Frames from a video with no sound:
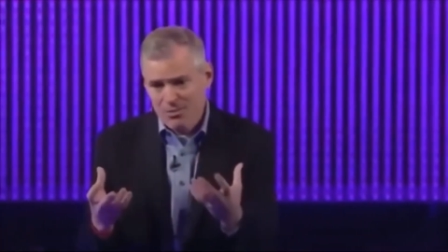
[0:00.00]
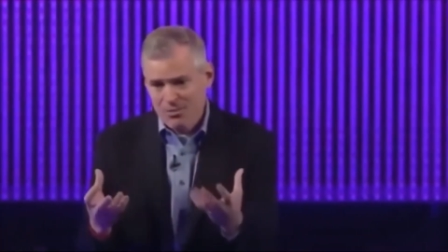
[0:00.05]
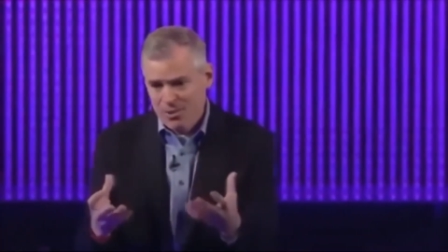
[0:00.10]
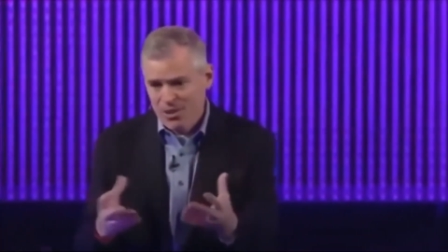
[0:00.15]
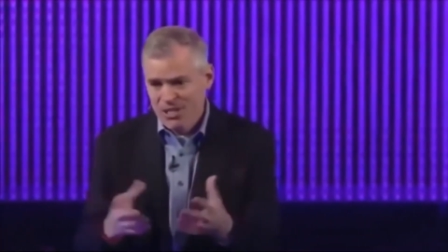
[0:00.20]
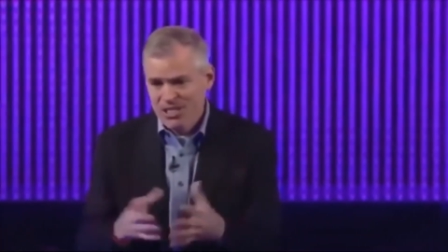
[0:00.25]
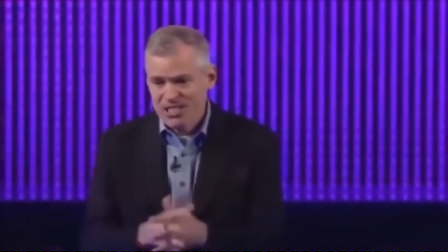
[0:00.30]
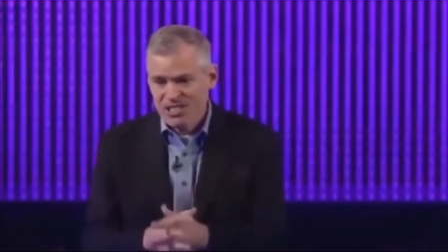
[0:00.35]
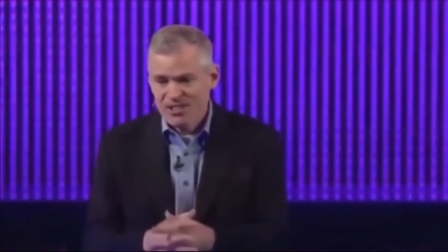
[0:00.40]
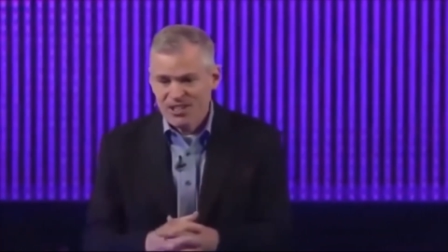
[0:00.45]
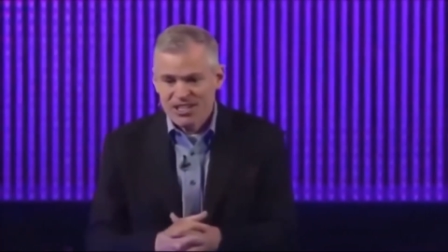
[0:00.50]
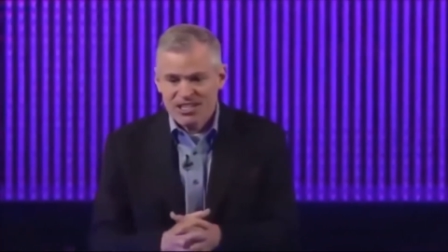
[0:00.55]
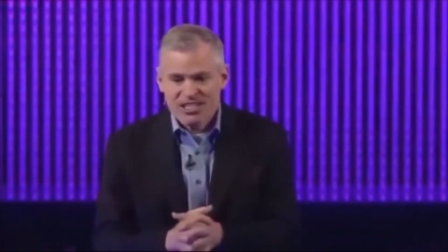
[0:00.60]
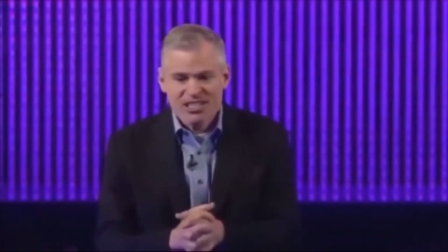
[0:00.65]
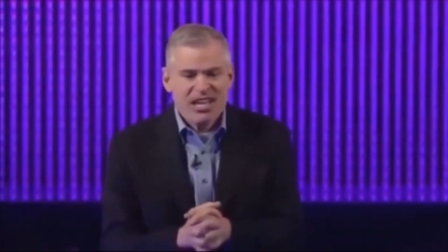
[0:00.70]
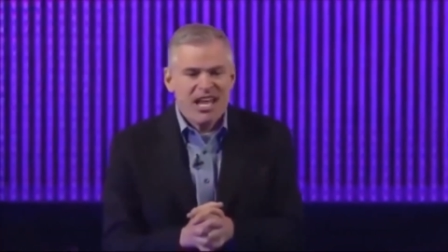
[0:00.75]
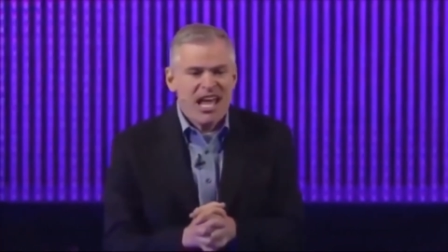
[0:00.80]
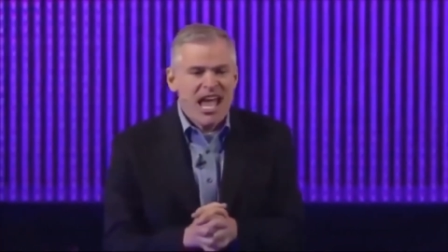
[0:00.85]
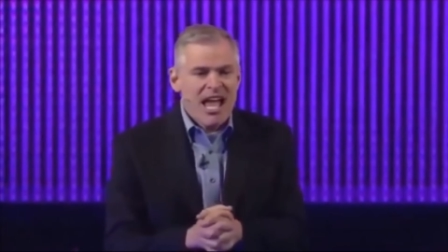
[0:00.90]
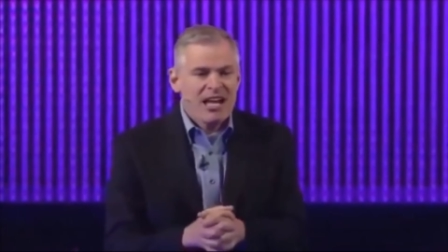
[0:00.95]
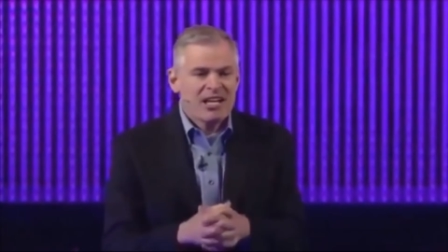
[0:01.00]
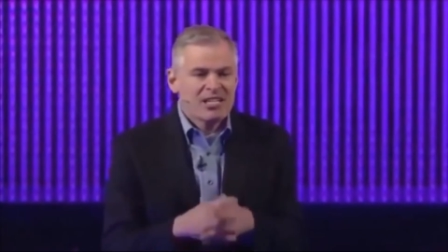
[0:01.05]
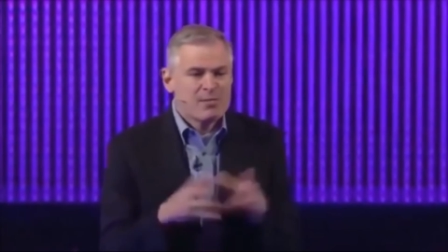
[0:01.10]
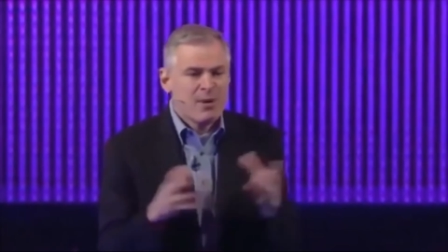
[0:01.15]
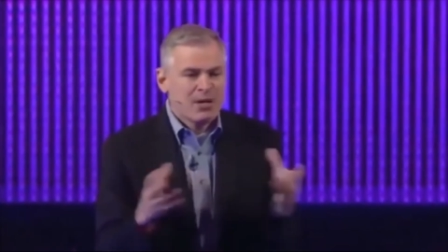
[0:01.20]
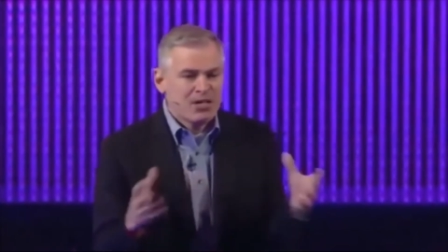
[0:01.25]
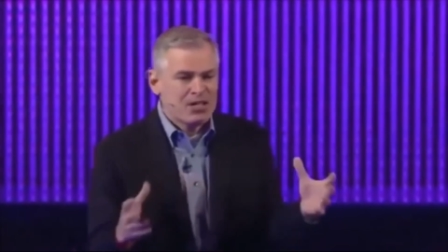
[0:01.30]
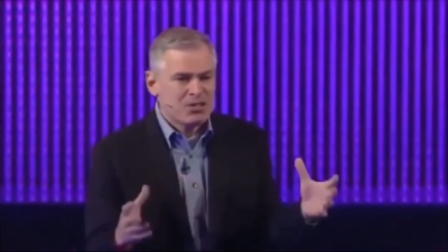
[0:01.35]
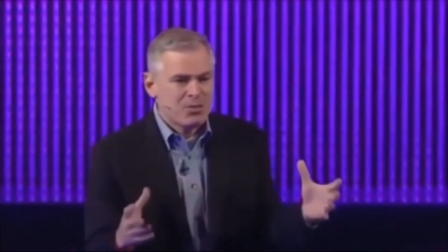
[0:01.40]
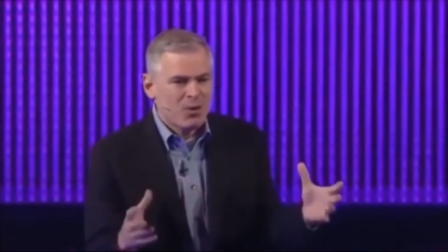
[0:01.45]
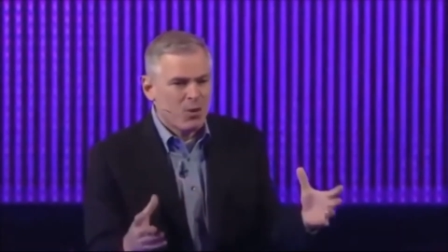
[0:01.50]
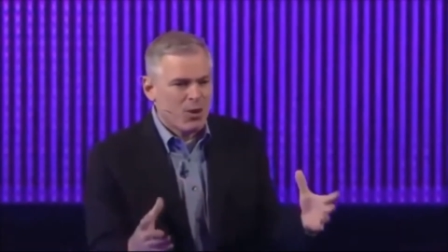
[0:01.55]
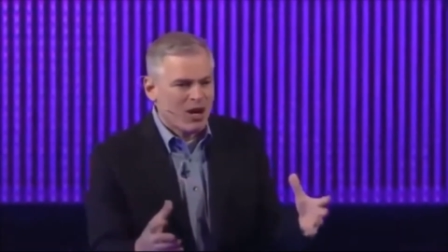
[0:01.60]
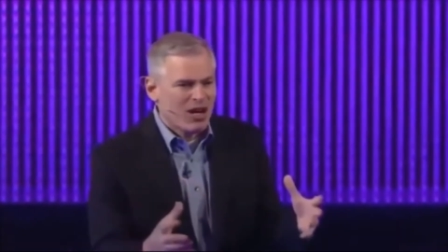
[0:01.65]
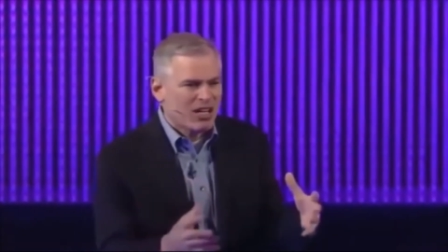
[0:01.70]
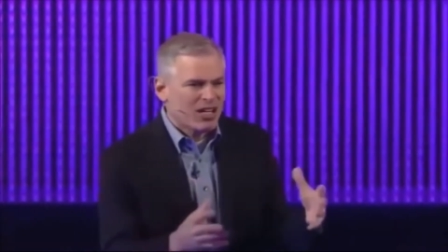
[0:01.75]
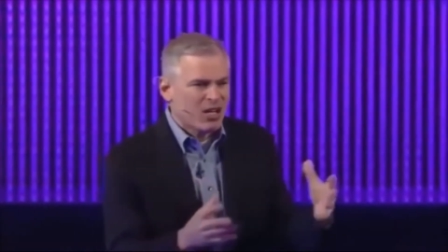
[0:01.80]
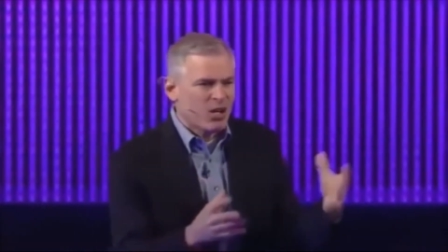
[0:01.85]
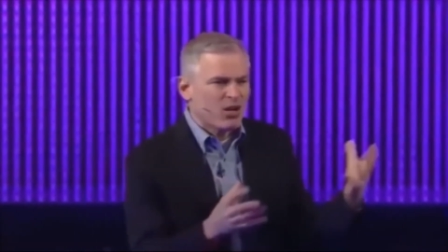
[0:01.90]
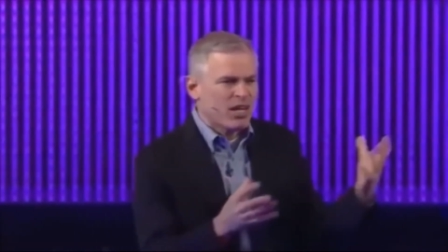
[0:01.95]
pretty serious. And as much as we wanted to
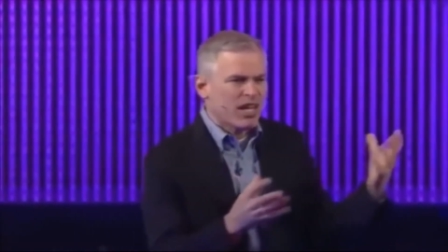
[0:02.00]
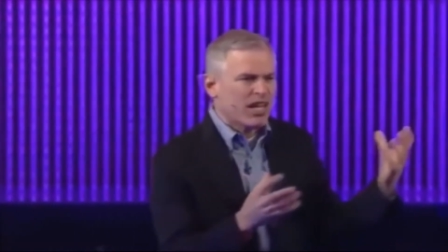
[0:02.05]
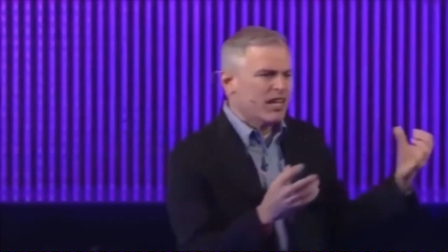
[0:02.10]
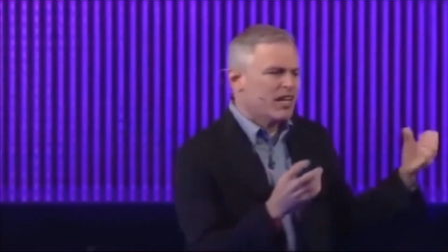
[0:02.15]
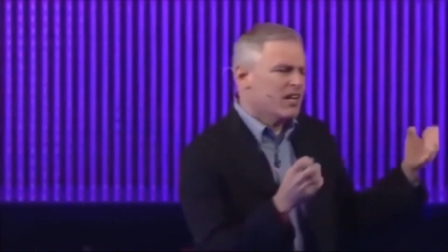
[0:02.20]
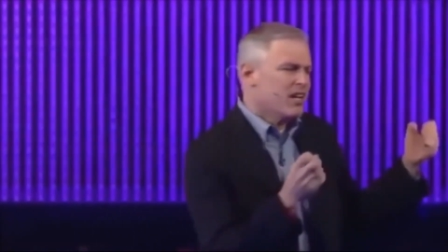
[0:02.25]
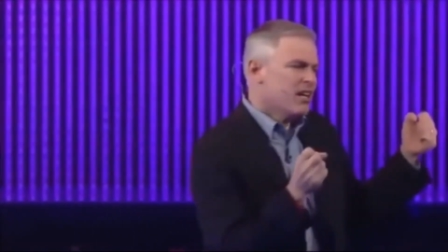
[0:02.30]
go get,